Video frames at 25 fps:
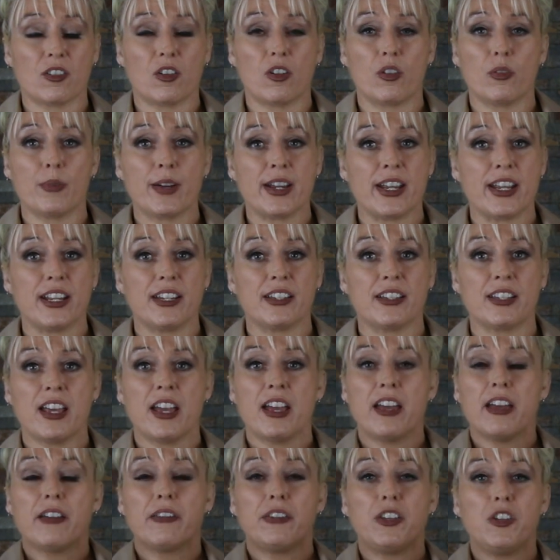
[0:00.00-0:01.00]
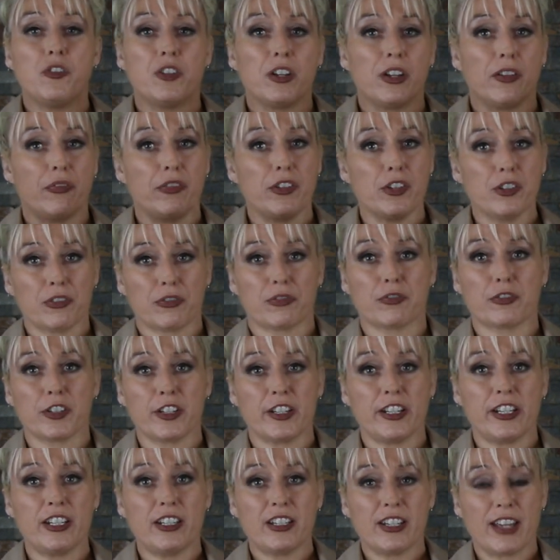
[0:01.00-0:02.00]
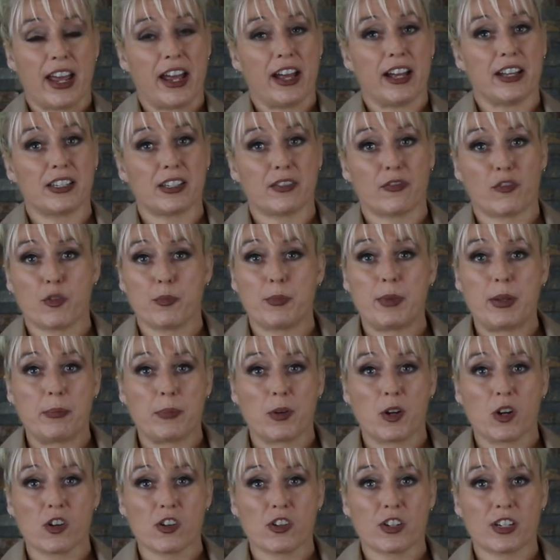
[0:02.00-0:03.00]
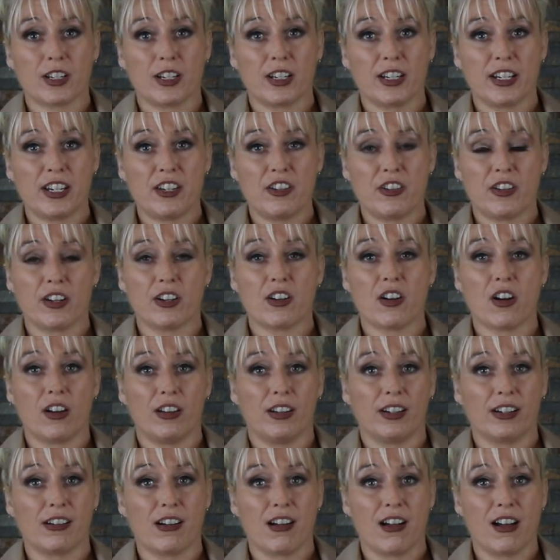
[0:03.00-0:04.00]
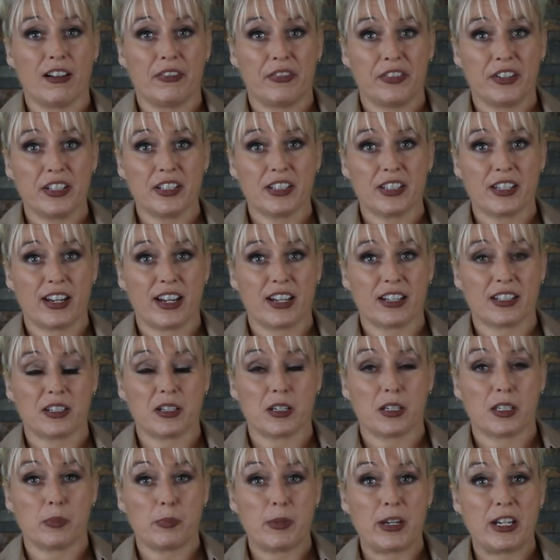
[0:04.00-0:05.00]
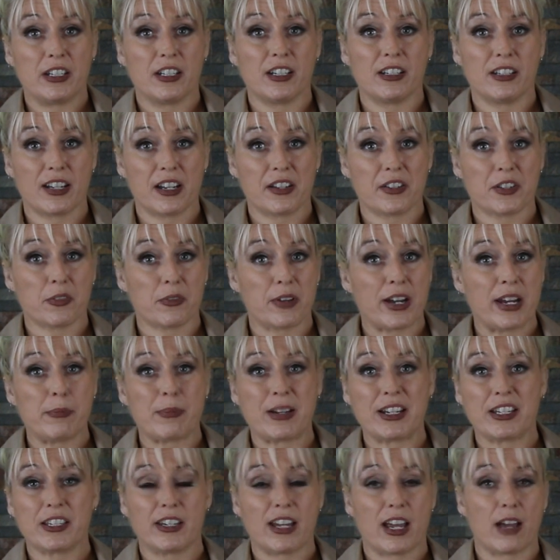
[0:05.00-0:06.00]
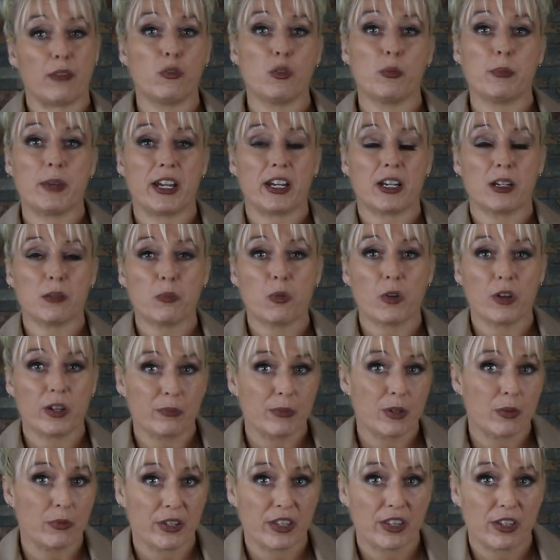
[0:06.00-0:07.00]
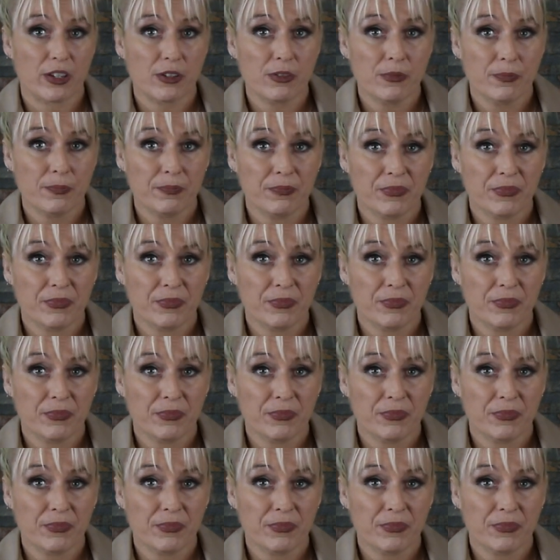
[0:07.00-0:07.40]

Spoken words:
always, you can feel free to ask for me personally. You can call our office and ask to speak to Desiree. My staff will make an appointment with you.